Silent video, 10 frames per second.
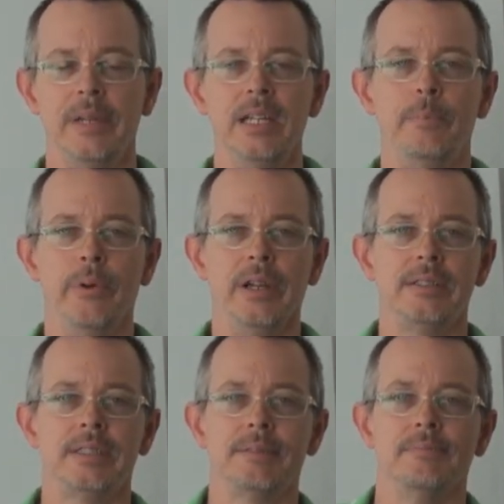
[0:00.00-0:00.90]
many
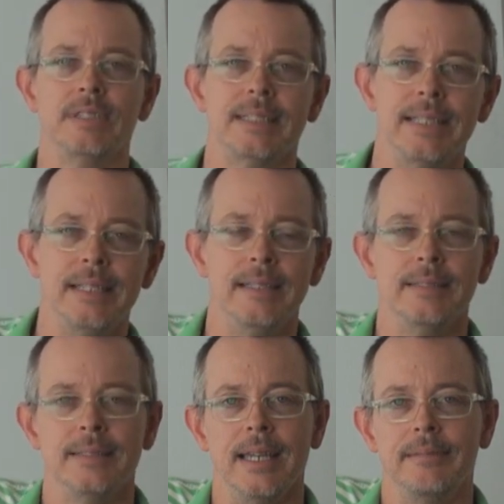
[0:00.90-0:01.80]
Brits
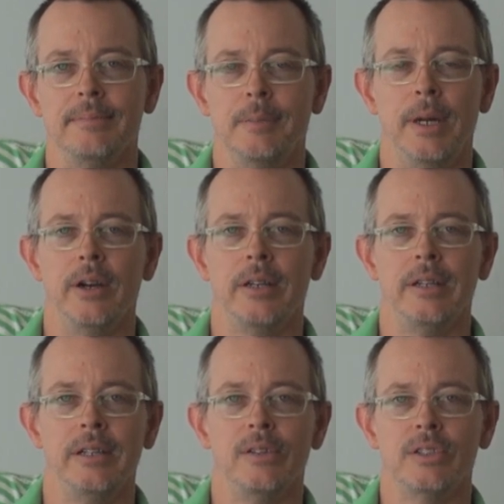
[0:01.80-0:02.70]
sneeze at
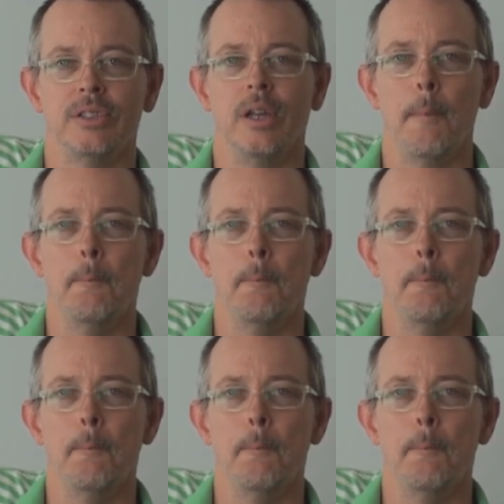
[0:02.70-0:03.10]
American English.